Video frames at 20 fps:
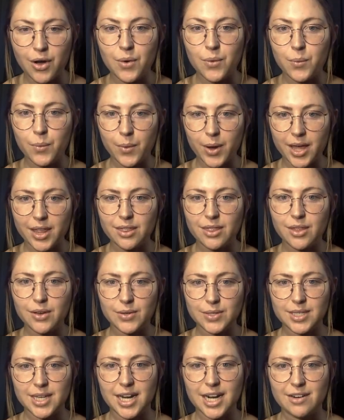with those
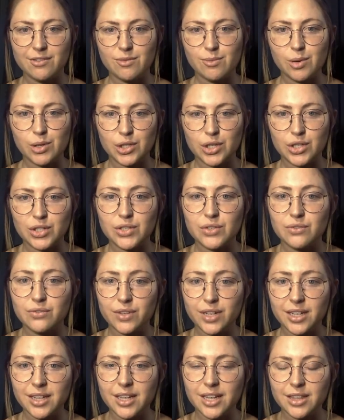negative emotions,
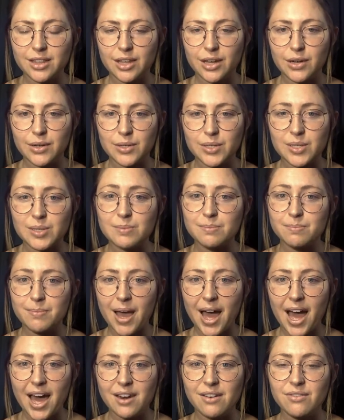feeling those
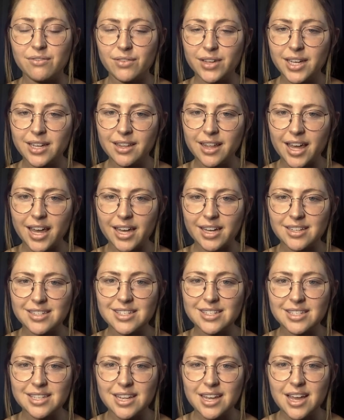bad
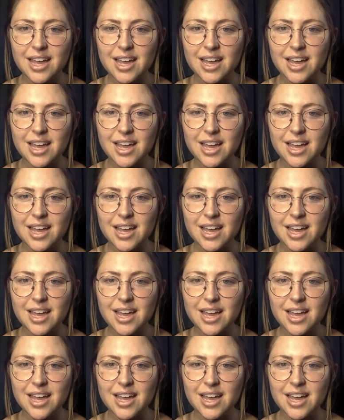feelings,